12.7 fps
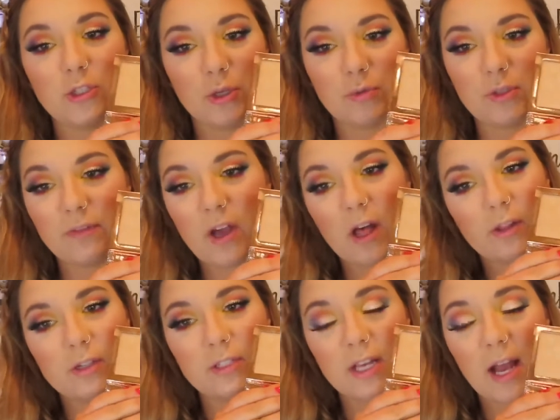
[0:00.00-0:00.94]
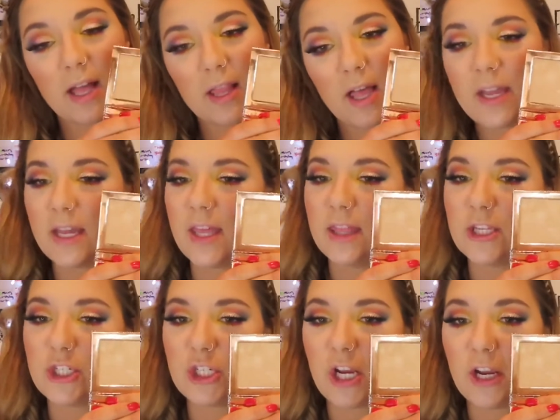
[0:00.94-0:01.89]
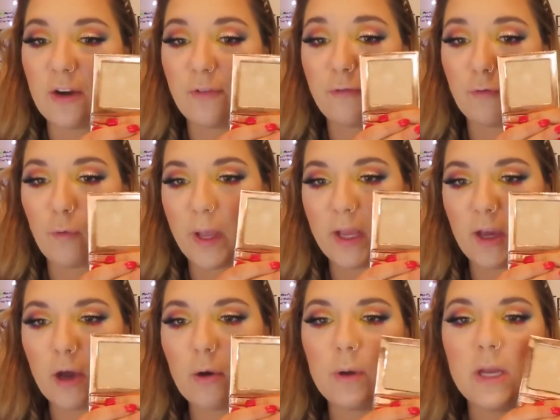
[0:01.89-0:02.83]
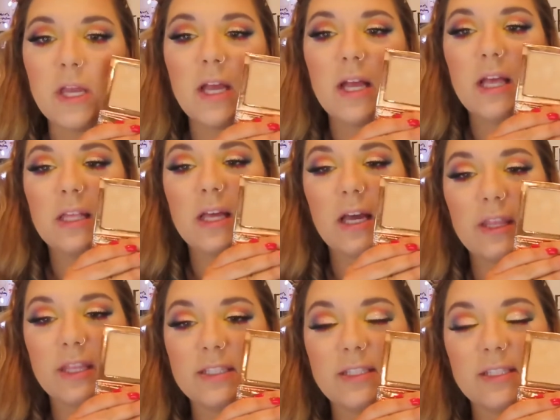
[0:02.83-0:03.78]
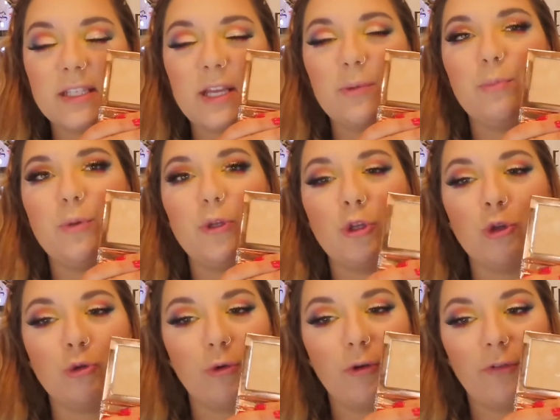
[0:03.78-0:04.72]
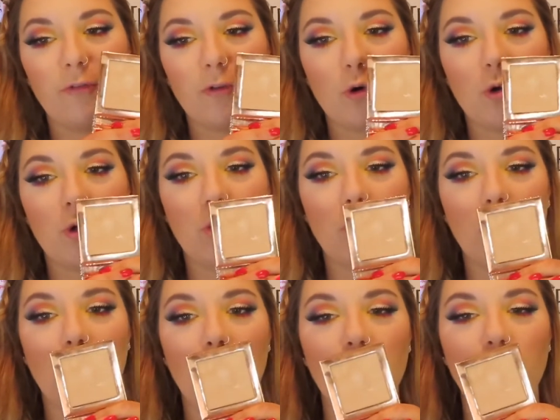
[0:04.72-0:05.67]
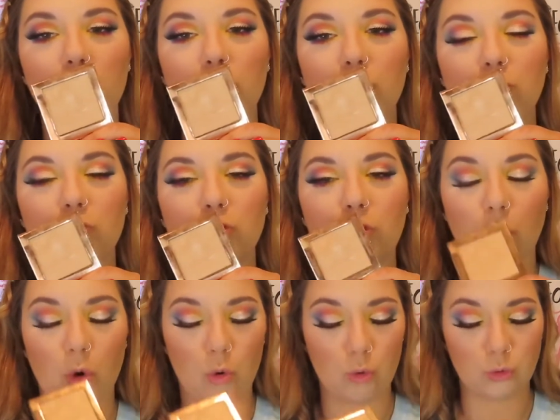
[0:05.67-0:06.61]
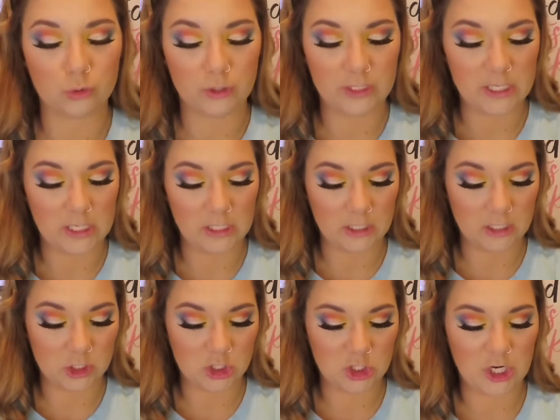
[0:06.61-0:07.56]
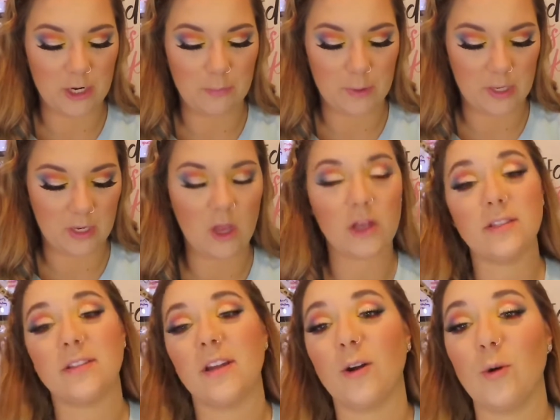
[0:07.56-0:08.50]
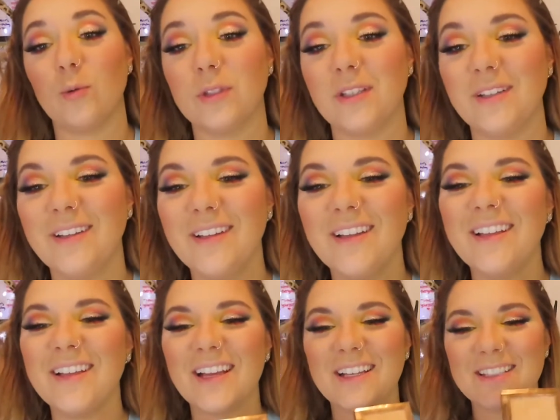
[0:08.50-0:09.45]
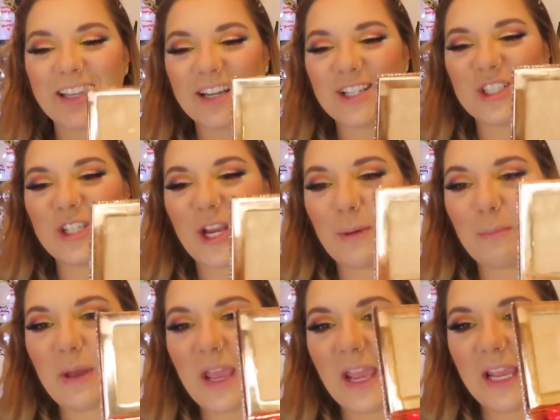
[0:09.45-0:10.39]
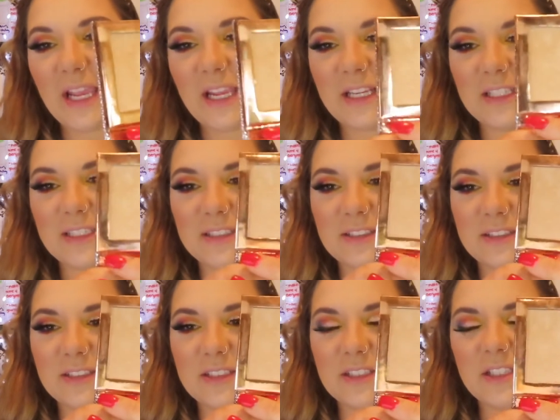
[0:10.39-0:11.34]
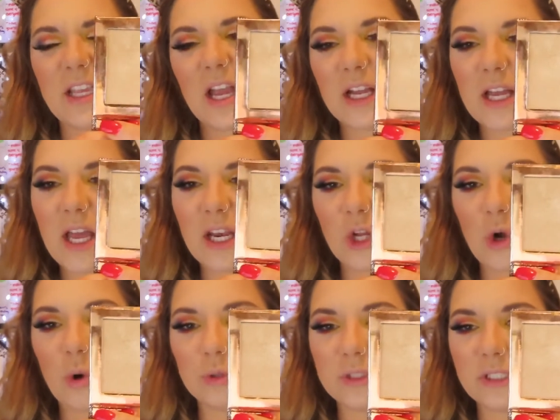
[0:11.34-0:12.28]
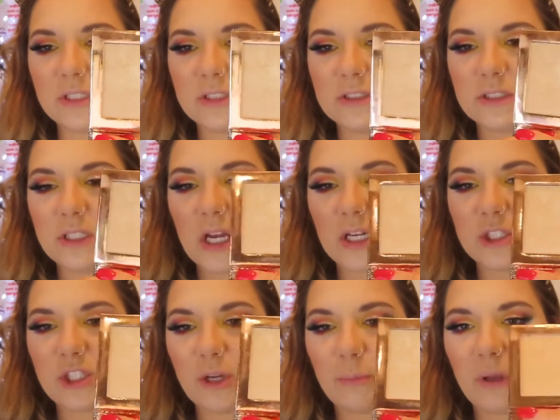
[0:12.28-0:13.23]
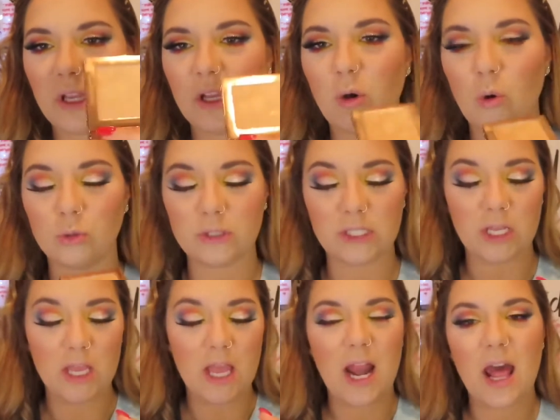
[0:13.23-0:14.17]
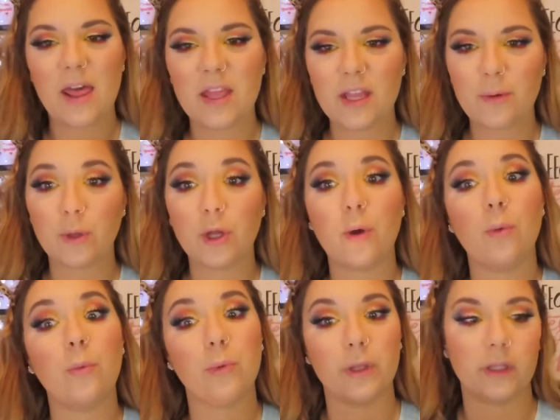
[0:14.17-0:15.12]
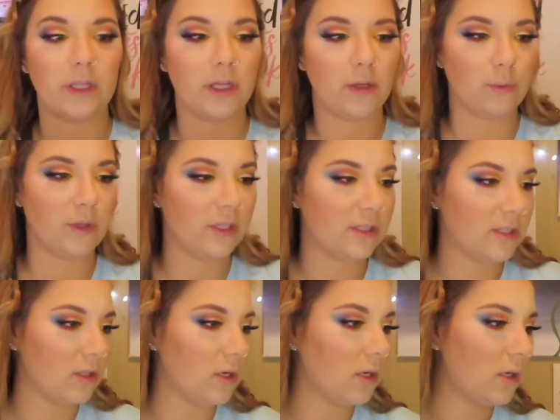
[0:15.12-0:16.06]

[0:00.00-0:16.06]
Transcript: Dose of Colors highlight in the shade Fuego. This is a beautiful golden champagne. It's not golden. It's like a champagne, yeah, kind of golden. Yeah, champagne goldy. I think it would go really good with this look.